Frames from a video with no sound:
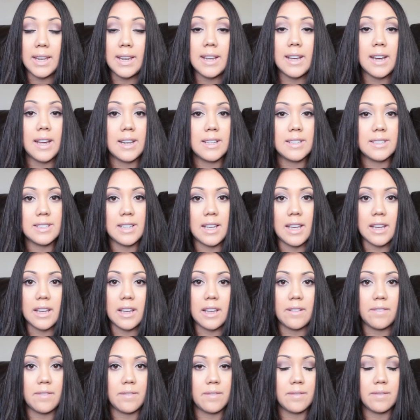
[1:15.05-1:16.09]
any kind of
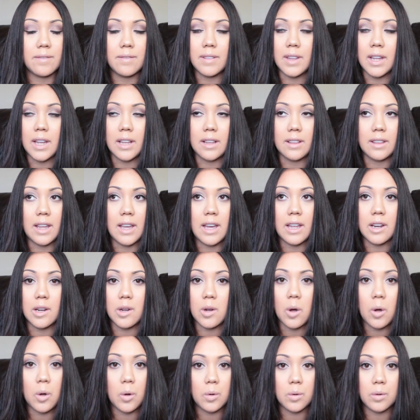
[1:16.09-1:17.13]
sick if like they had a
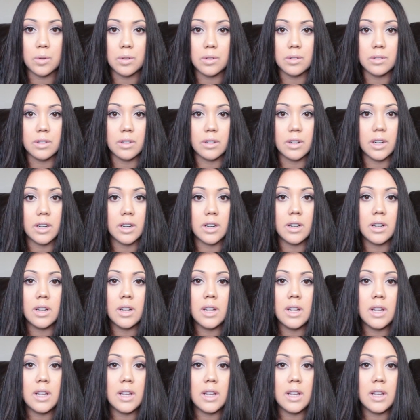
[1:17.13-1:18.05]
cold or